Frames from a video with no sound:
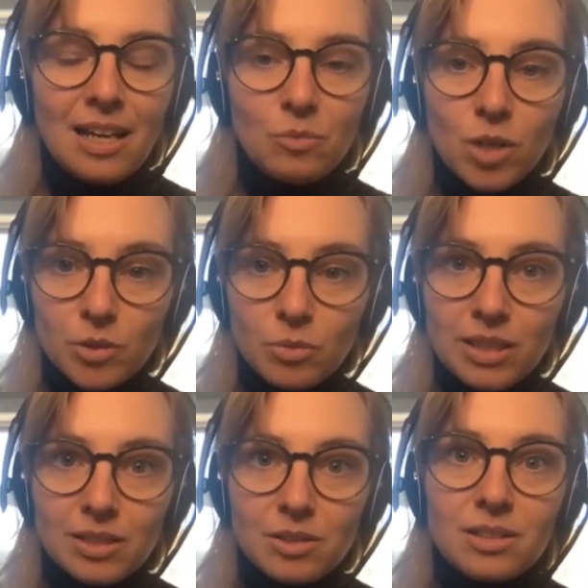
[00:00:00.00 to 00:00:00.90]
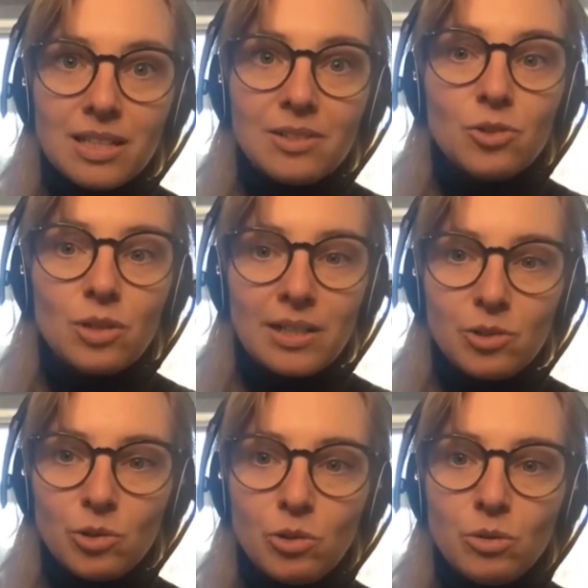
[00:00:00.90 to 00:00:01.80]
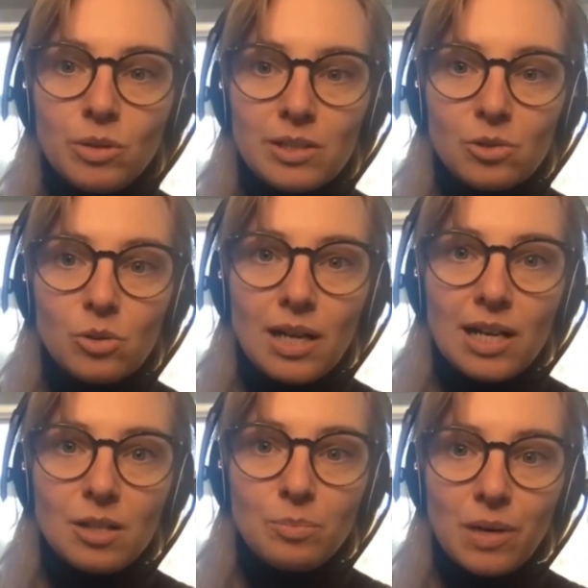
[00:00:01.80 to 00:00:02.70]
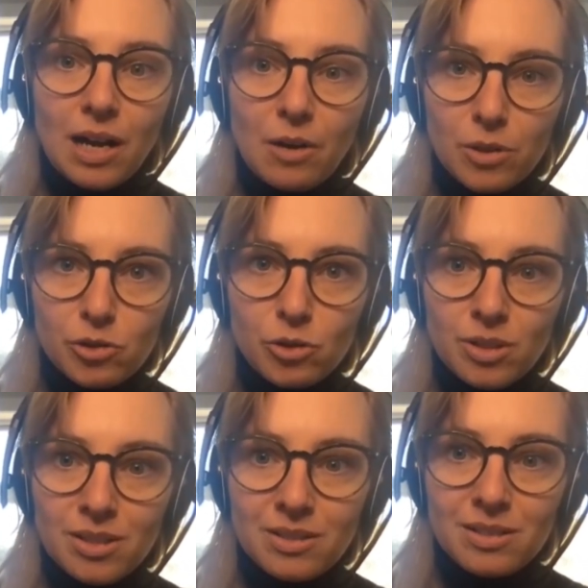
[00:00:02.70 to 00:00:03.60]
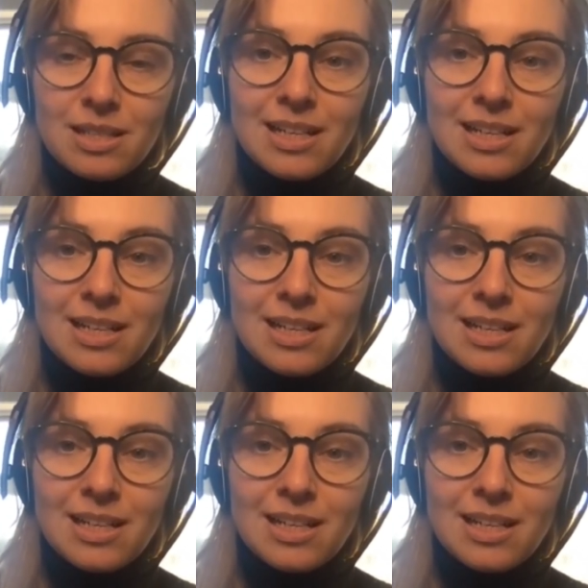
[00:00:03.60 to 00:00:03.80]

And what we are then trying to do is to help our students.